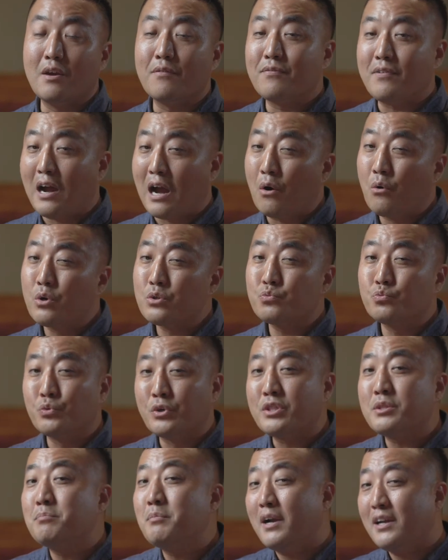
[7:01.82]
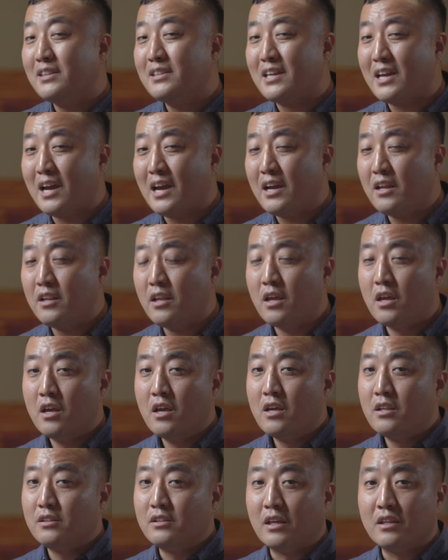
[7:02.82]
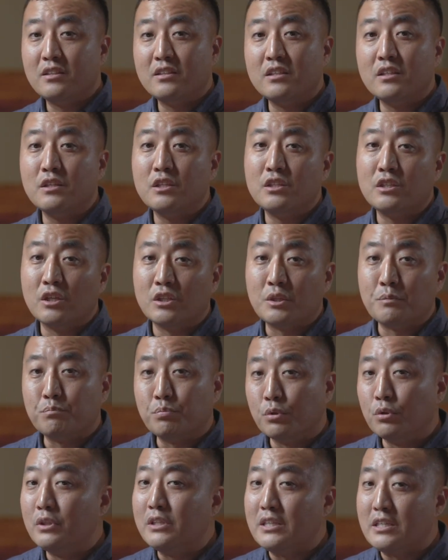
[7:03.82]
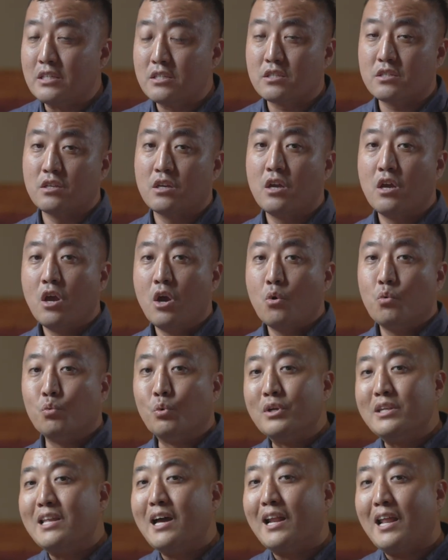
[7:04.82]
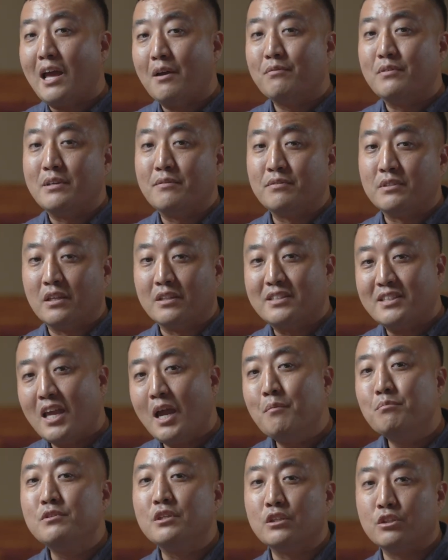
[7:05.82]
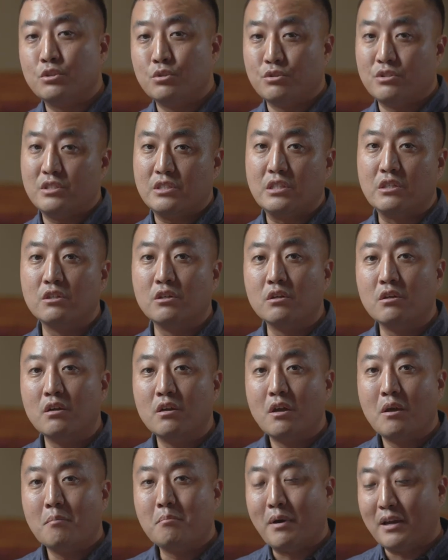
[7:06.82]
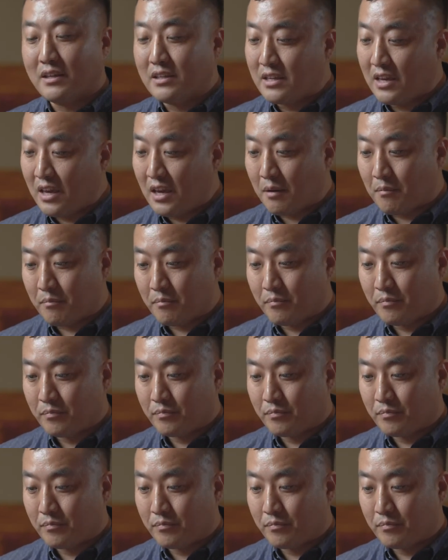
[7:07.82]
if I was with my dad, then the bullies would not have even attempted to steal my game.